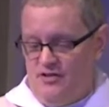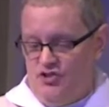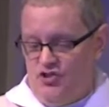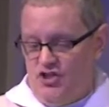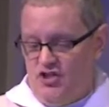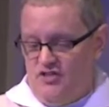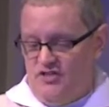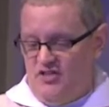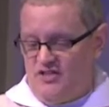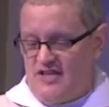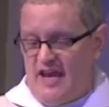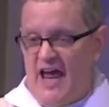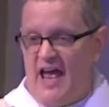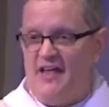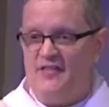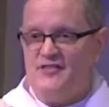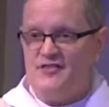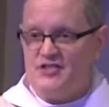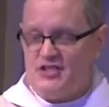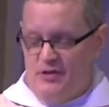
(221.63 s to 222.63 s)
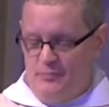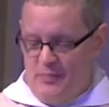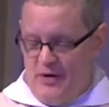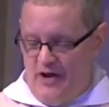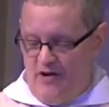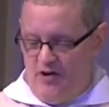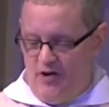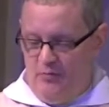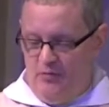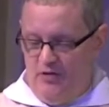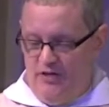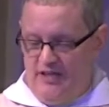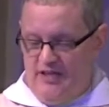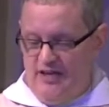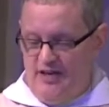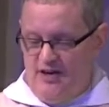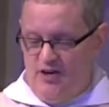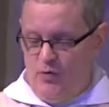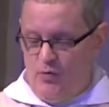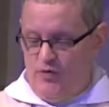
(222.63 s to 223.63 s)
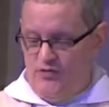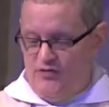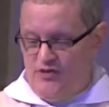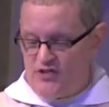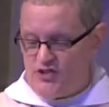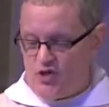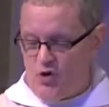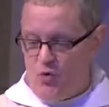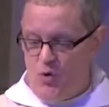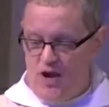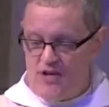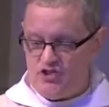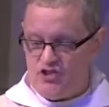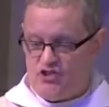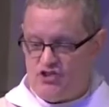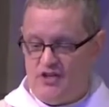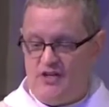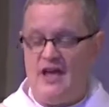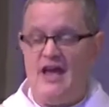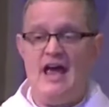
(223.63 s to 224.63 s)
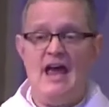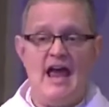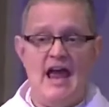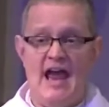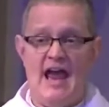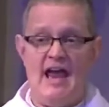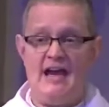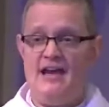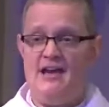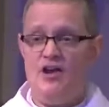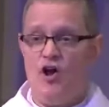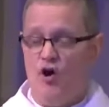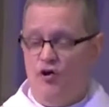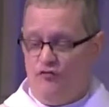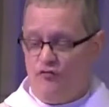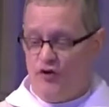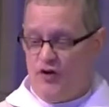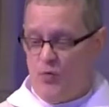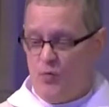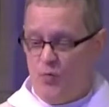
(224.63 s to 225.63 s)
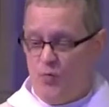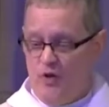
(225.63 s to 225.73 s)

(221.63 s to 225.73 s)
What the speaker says: Jesus ends the parable here with this question hanging over it.